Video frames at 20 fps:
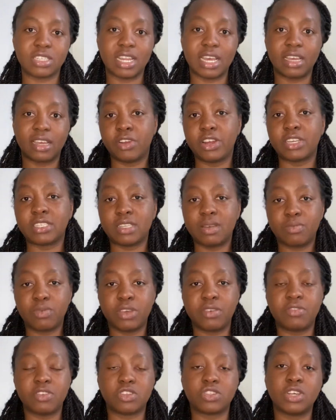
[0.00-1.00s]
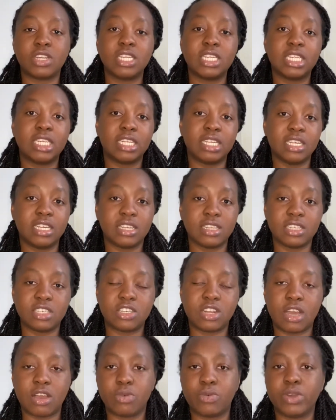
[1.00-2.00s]
Like, for example, if you're studying in
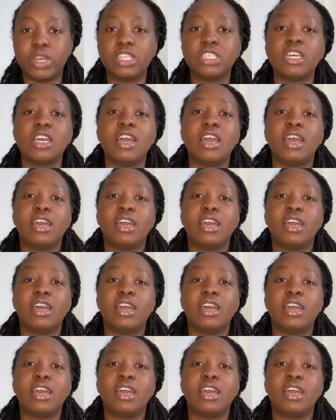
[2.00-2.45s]
English language,